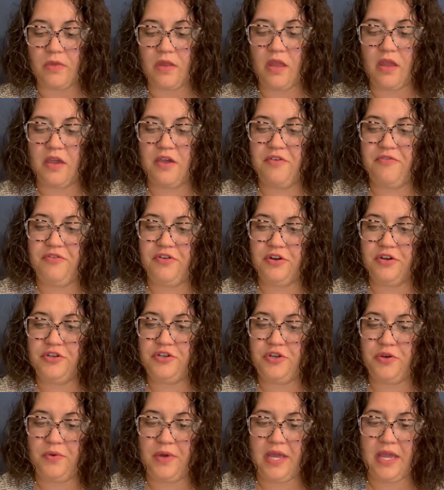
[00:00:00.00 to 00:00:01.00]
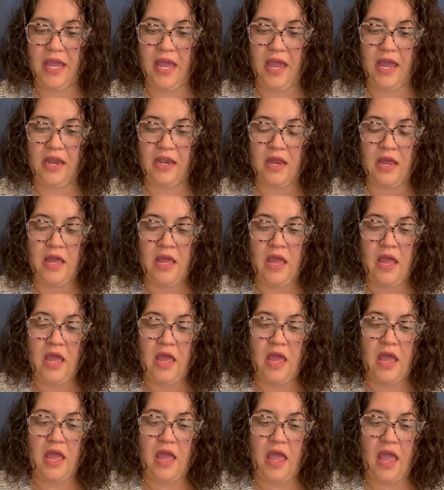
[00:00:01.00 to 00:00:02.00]
If you're doing it
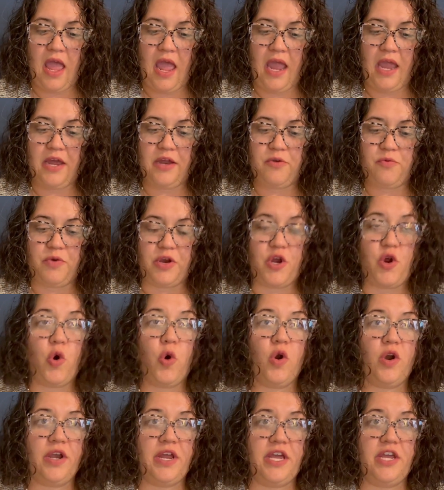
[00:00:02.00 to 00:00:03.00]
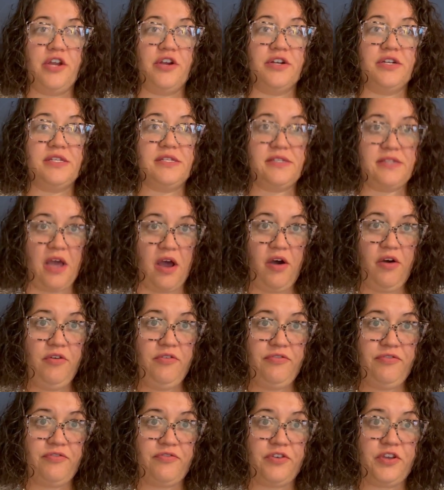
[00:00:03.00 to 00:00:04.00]
and recording
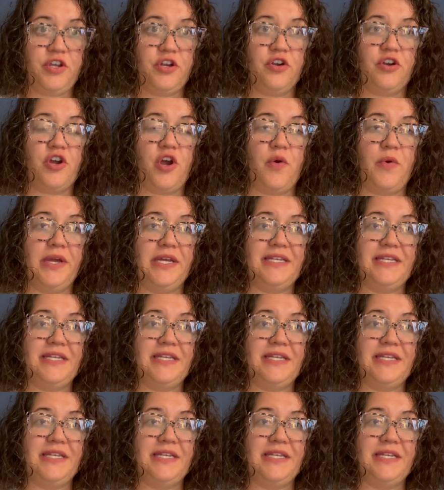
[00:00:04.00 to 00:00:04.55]
yourself, you're going